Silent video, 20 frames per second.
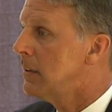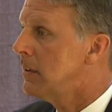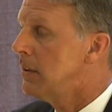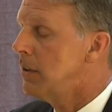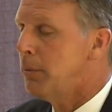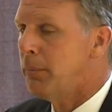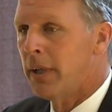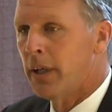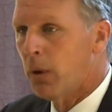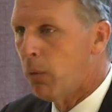
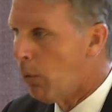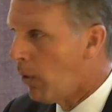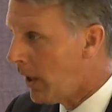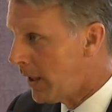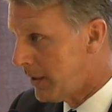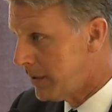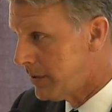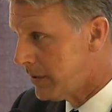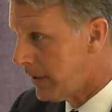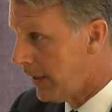You may not
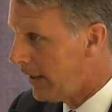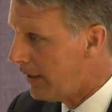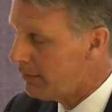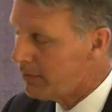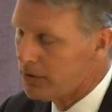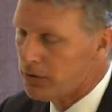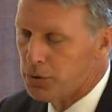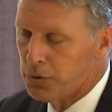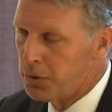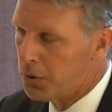want to stay.
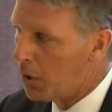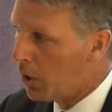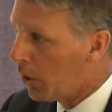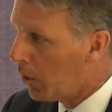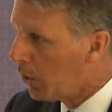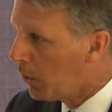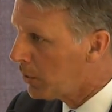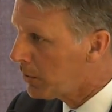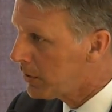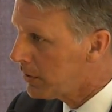It's too
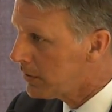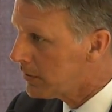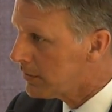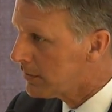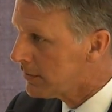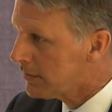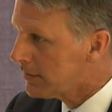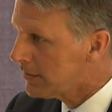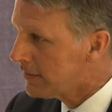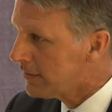cold,
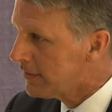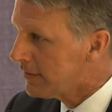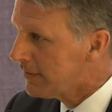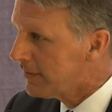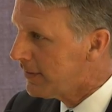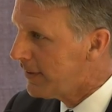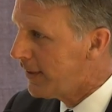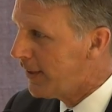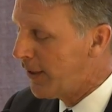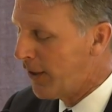
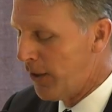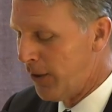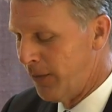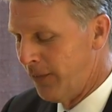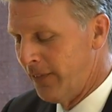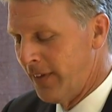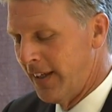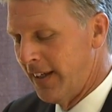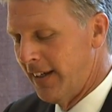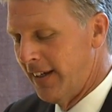you know.
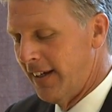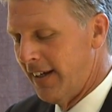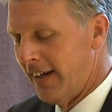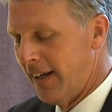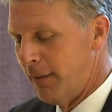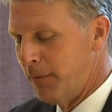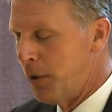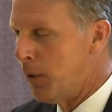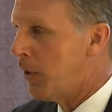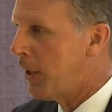
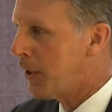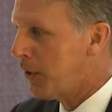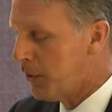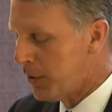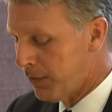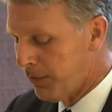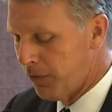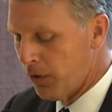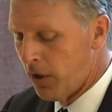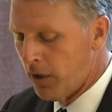You want to go
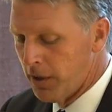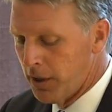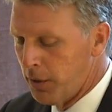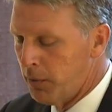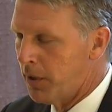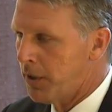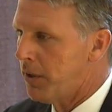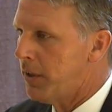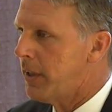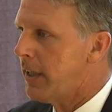to Florida, you
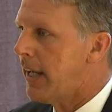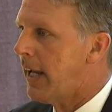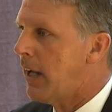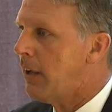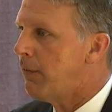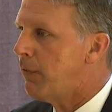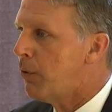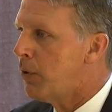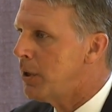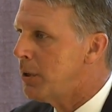want to go to
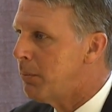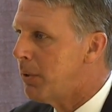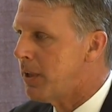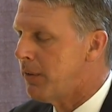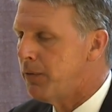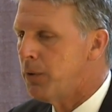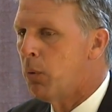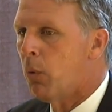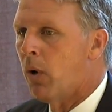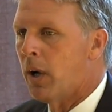California, but
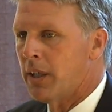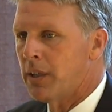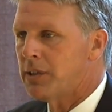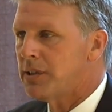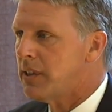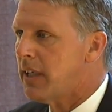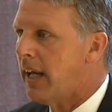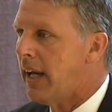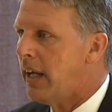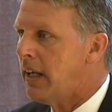if you want to
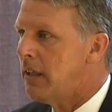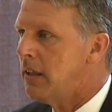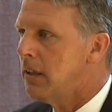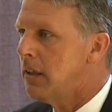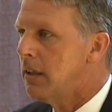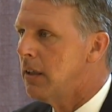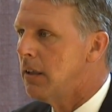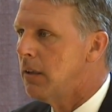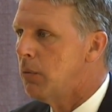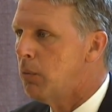stay,
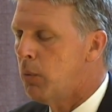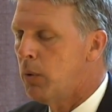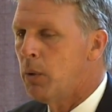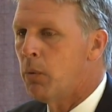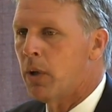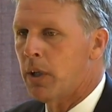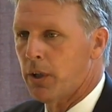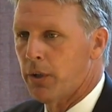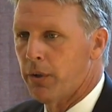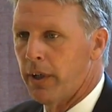we
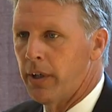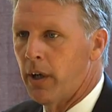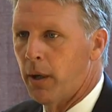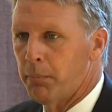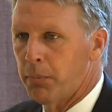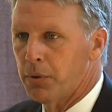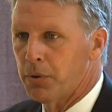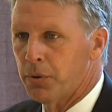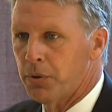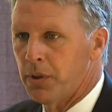want to create
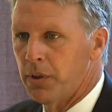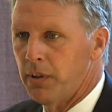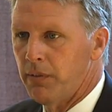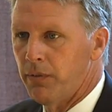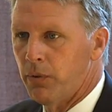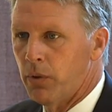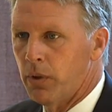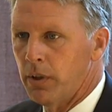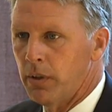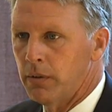opportunity
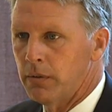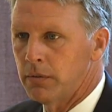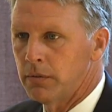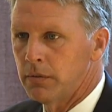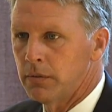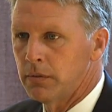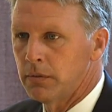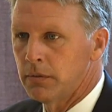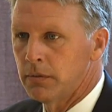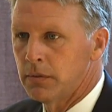for you.
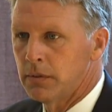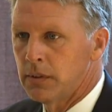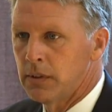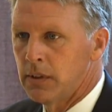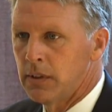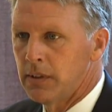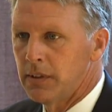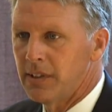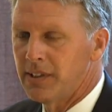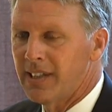
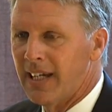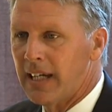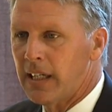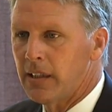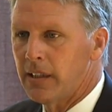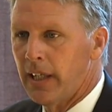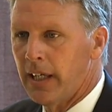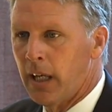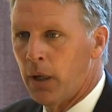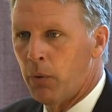The
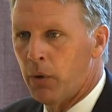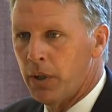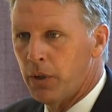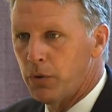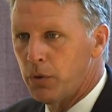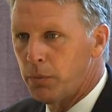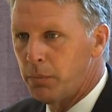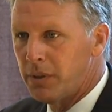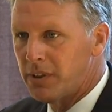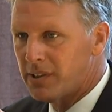second thing I want
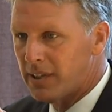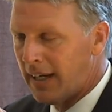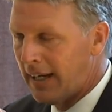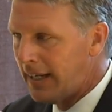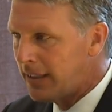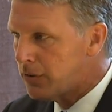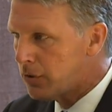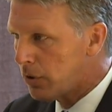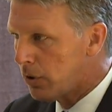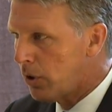to do,
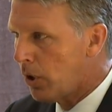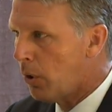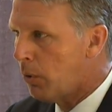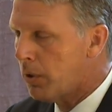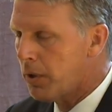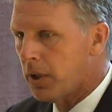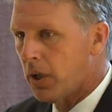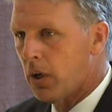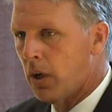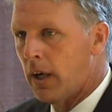besides lower
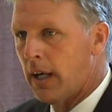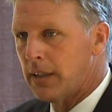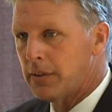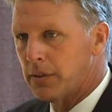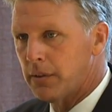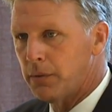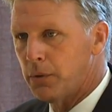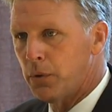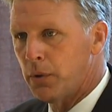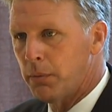the cost
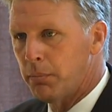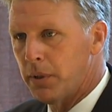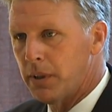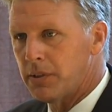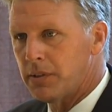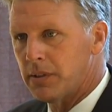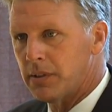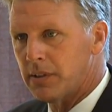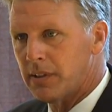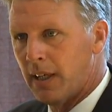of doing
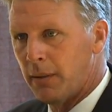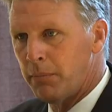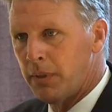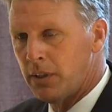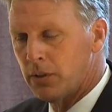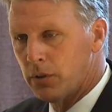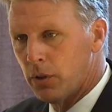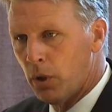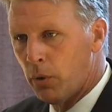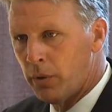business, that
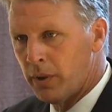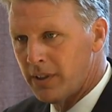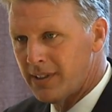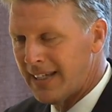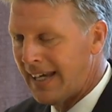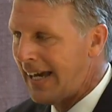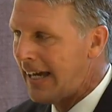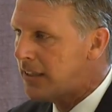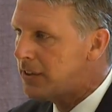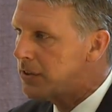means lowering
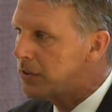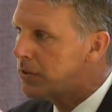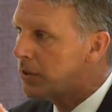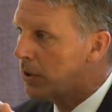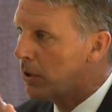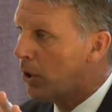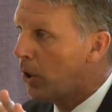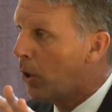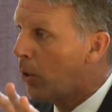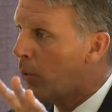taxes
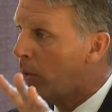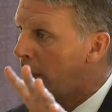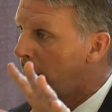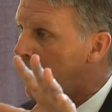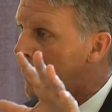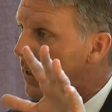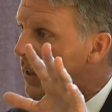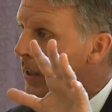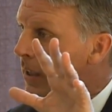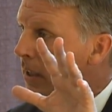and lowering